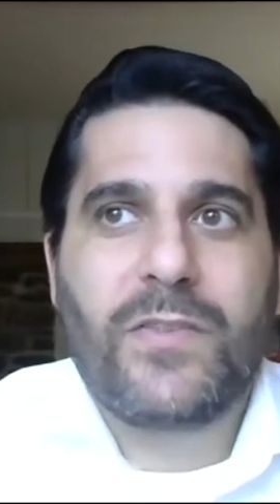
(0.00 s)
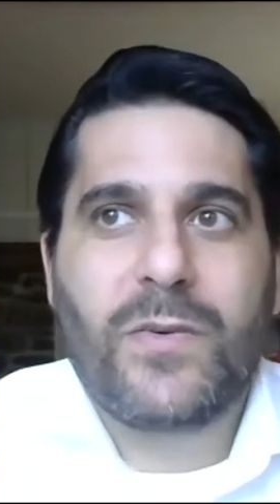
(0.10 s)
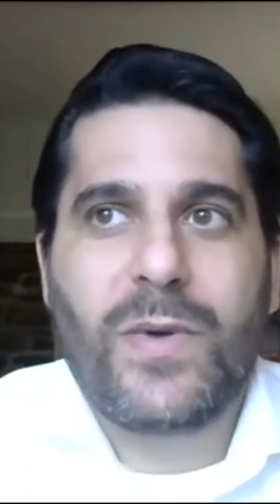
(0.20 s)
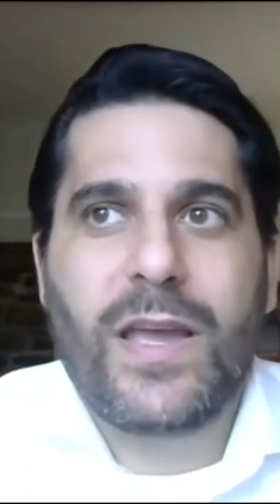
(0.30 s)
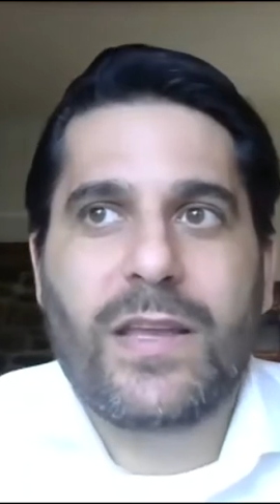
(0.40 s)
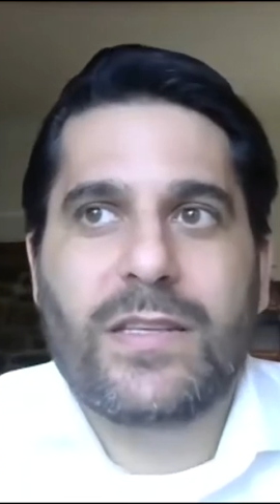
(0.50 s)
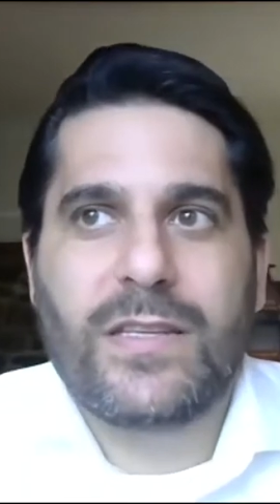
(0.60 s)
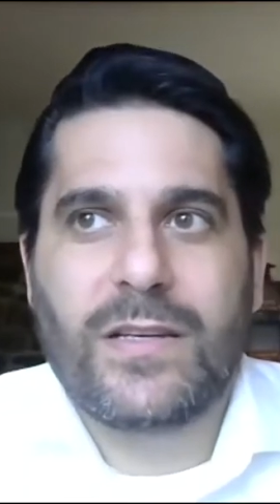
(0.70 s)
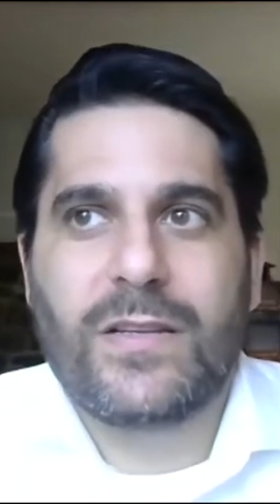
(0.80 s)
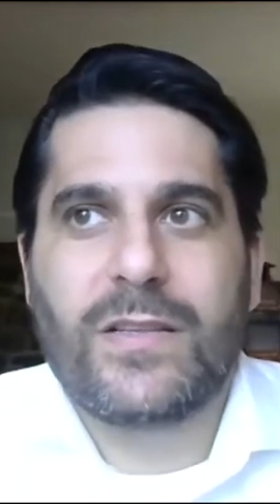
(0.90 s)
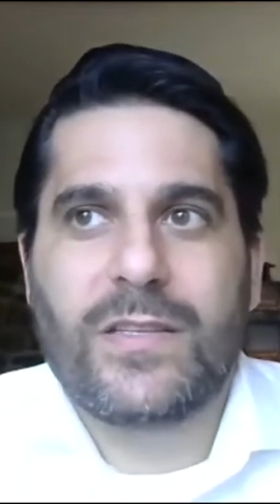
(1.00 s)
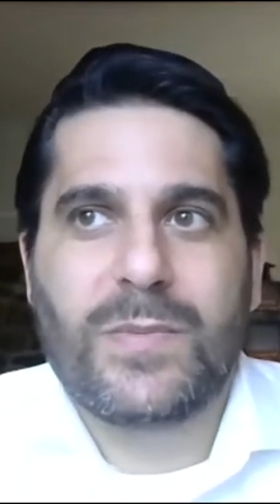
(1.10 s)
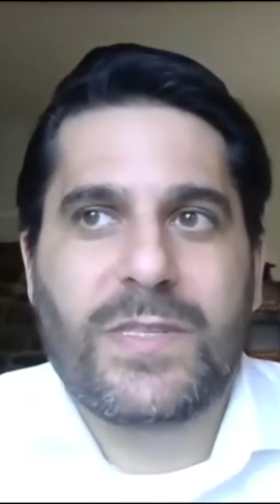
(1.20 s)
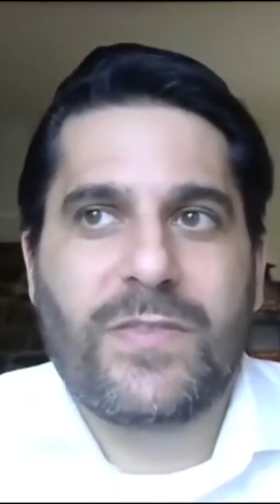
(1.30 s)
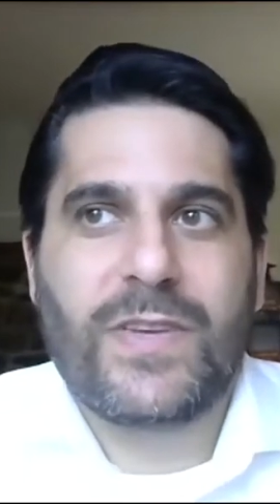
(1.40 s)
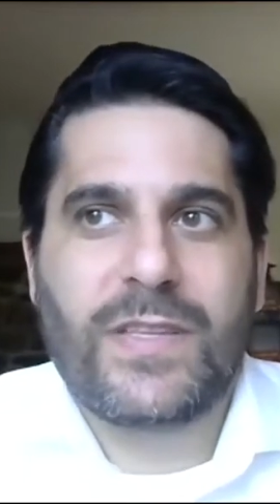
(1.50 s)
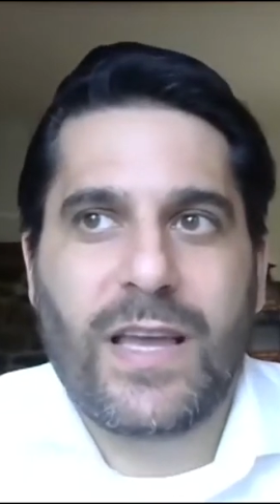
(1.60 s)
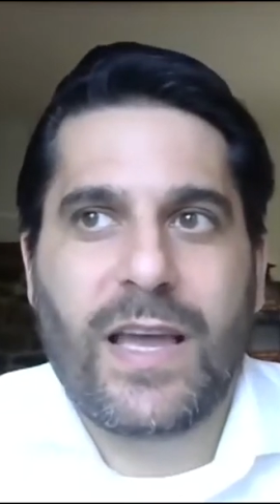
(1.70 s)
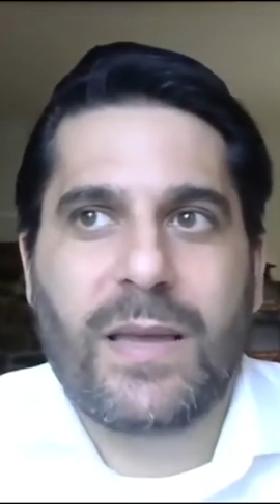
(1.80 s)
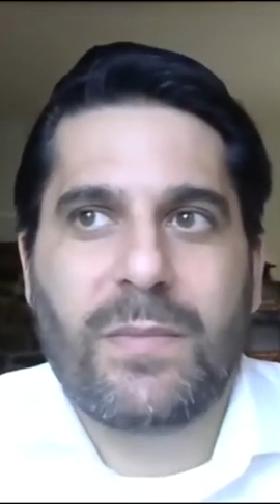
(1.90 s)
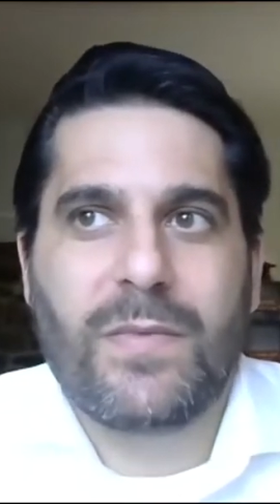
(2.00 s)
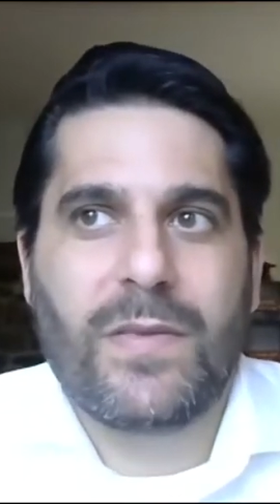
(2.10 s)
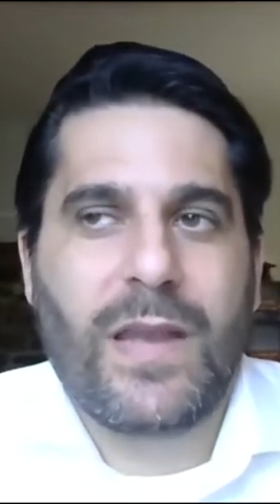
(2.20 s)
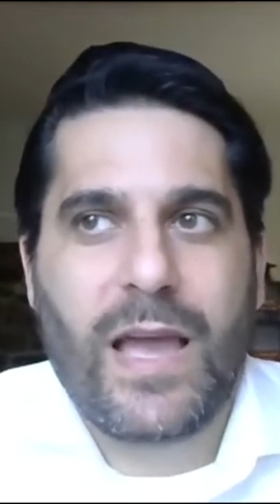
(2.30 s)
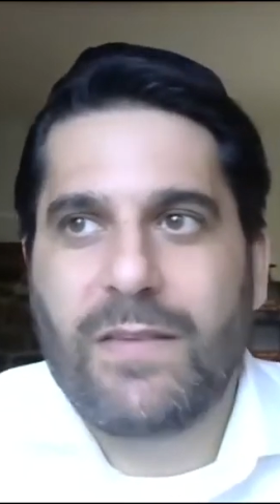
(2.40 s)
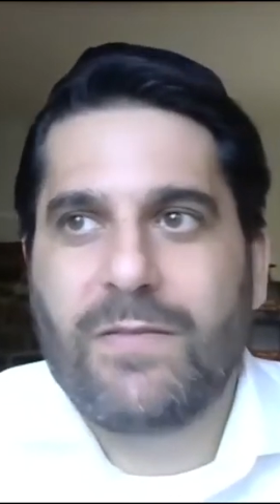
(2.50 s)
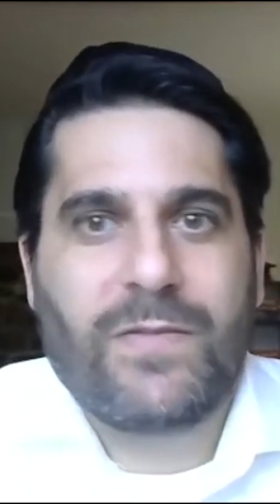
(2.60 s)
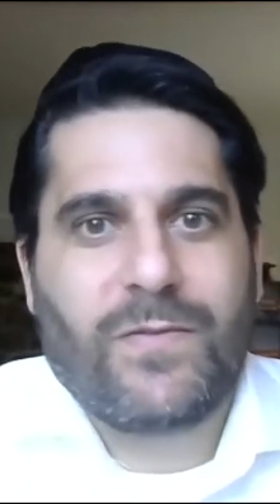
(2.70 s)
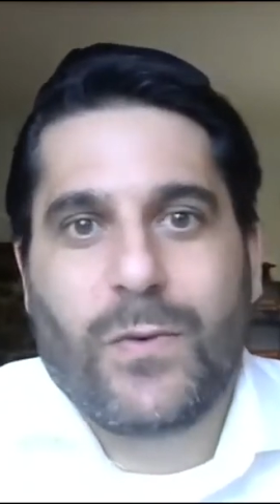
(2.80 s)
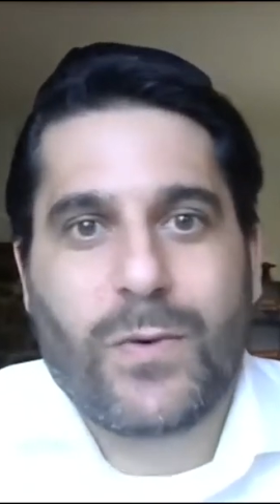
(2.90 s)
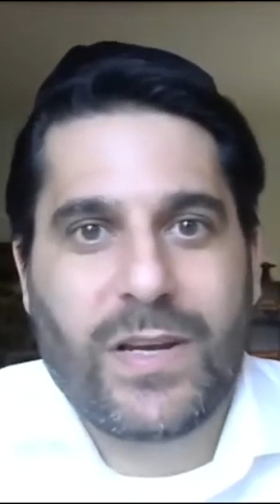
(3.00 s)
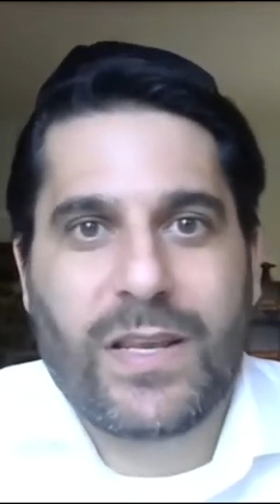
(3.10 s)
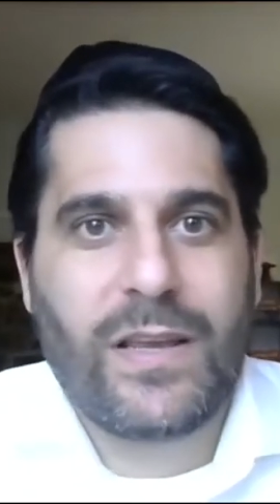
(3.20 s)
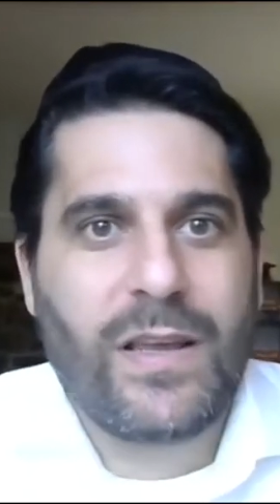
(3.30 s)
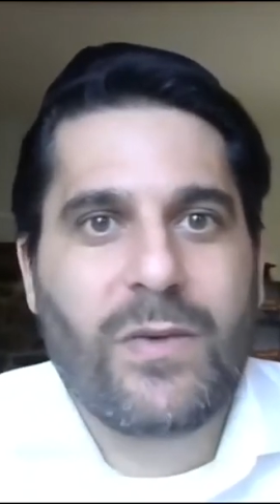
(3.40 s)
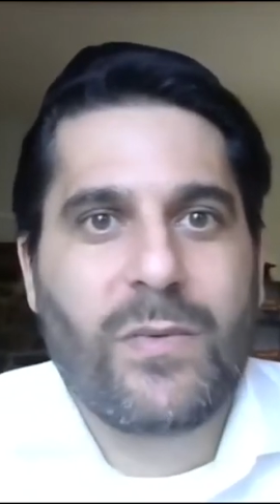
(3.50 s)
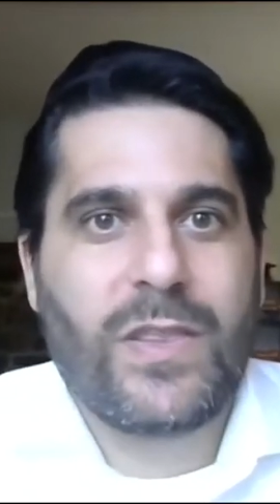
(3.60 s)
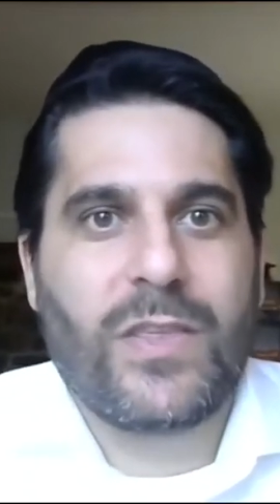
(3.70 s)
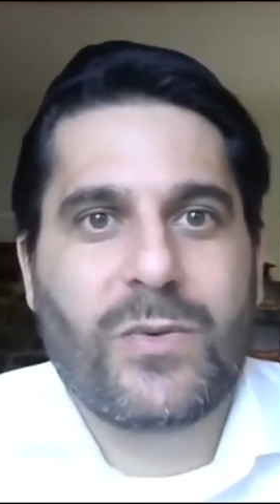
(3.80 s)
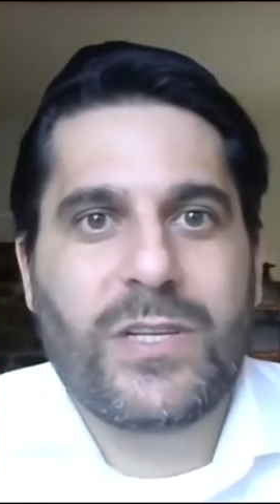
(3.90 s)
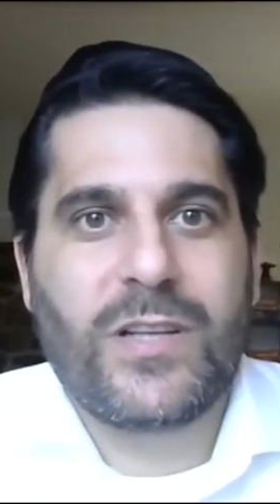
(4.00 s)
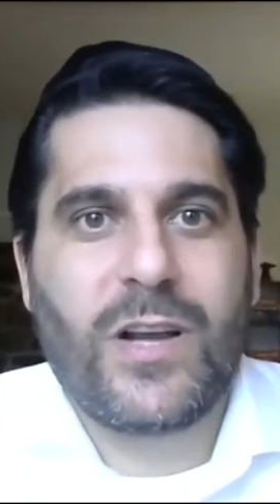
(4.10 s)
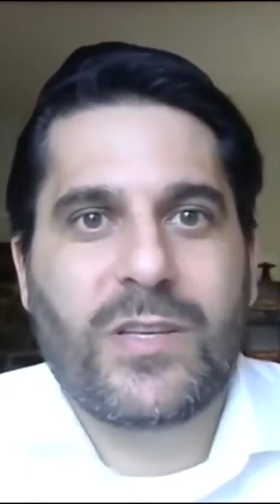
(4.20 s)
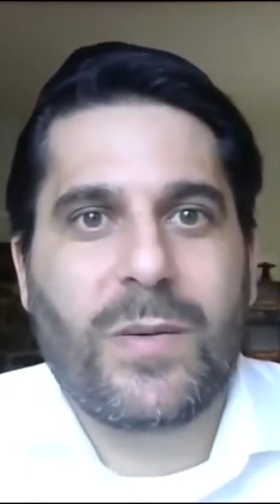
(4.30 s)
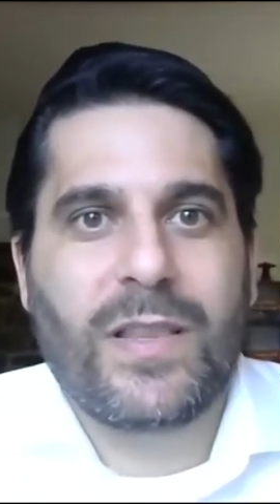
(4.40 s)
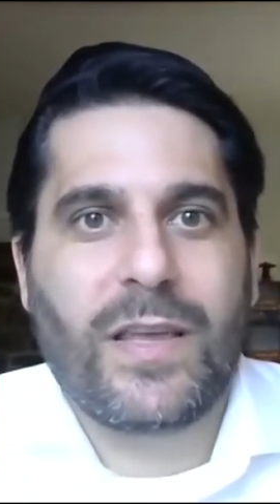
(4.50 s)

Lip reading: to wait till a specific time, 9:40, when the three stars come out.